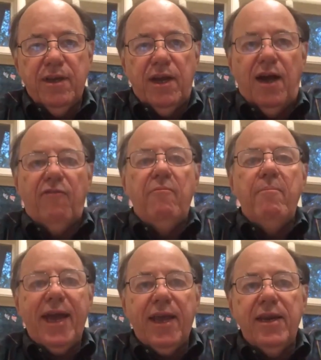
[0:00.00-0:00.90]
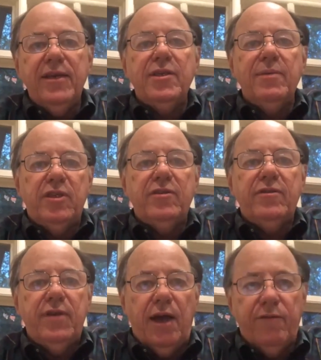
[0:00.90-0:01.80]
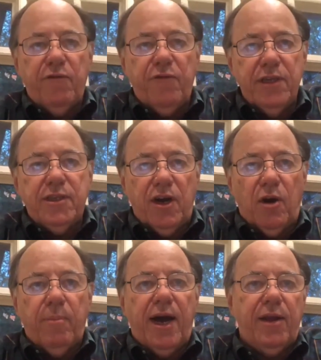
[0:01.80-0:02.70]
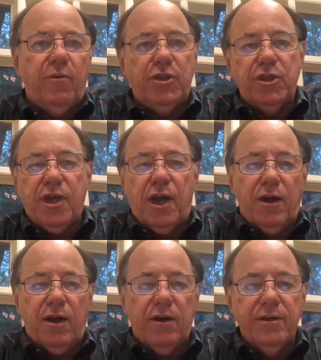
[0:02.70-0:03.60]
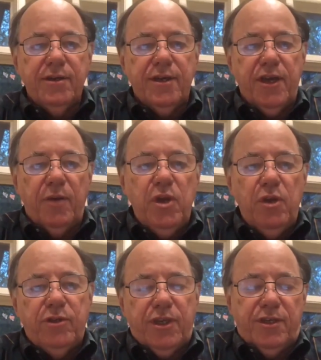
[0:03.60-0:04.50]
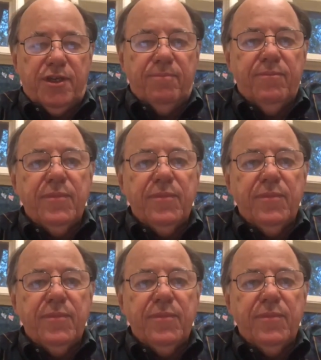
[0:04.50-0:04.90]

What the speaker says: of mechanisms of defense in our body, which is called our immune system.